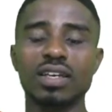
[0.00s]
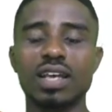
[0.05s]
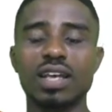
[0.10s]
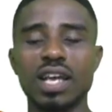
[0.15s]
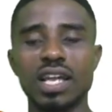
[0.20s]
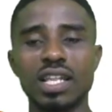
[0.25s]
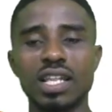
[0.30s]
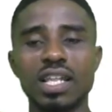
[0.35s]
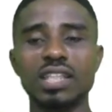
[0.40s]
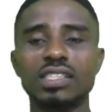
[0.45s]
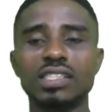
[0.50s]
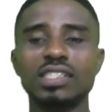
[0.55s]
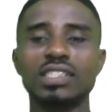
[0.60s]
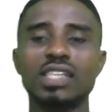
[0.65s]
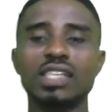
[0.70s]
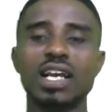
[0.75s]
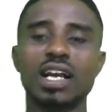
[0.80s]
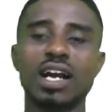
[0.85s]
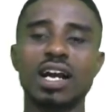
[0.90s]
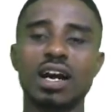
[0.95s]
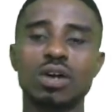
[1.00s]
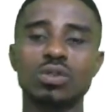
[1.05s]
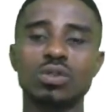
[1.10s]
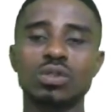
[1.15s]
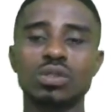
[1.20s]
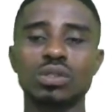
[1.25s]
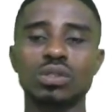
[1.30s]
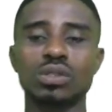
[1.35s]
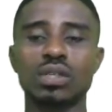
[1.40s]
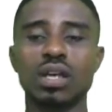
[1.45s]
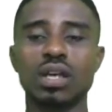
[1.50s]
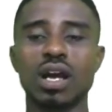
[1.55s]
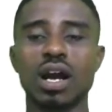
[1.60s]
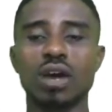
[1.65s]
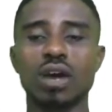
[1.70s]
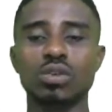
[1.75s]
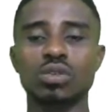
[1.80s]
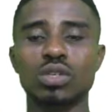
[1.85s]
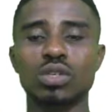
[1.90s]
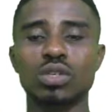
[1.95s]
Let's check out how
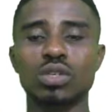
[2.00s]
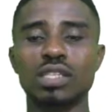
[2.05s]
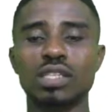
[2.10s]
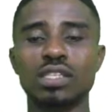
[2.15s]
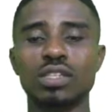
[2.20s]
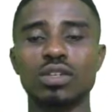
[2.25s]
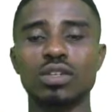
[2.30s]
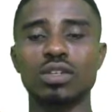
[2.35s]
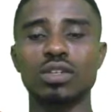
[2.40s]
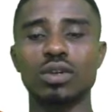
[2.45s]
to get it done.